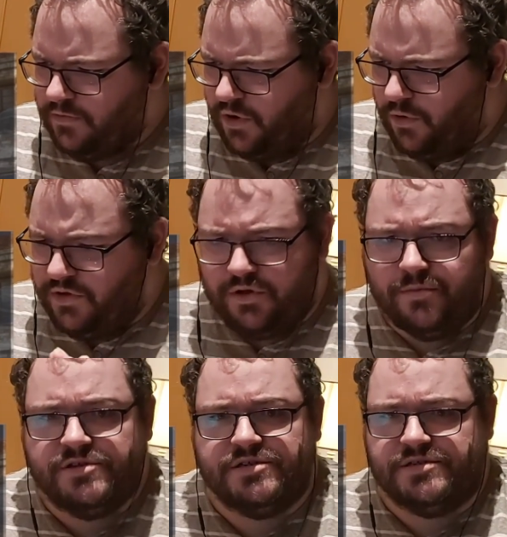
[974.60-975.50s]
So other
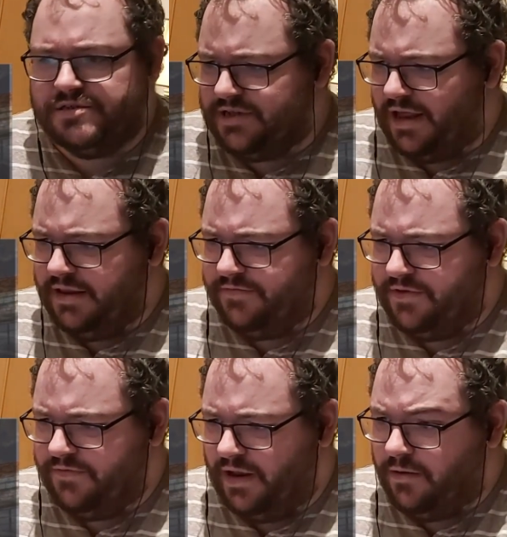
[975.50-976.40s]
humans exist and they've
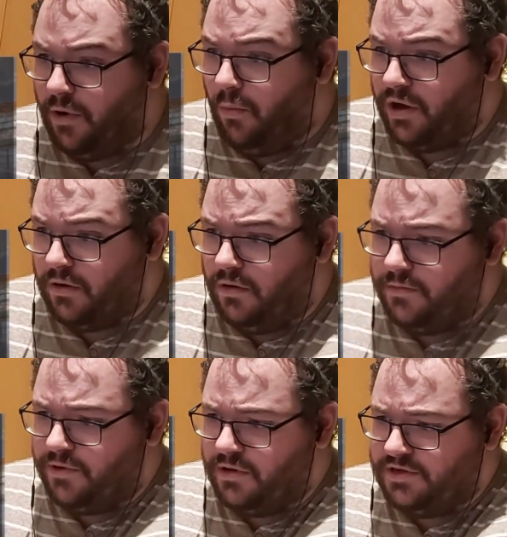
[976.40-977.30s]
developed. Oh my god,
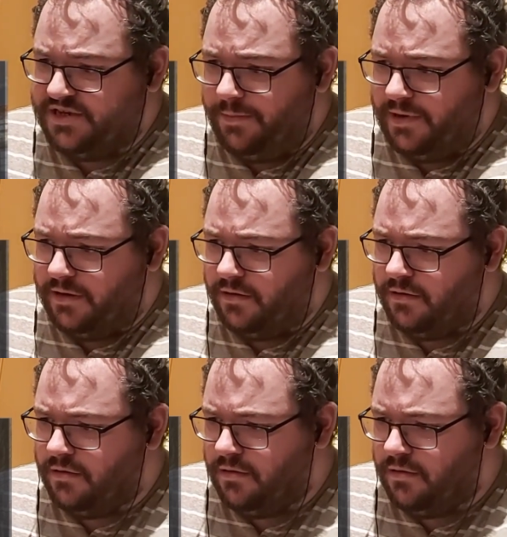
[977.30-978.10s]
we got a Zeppelin.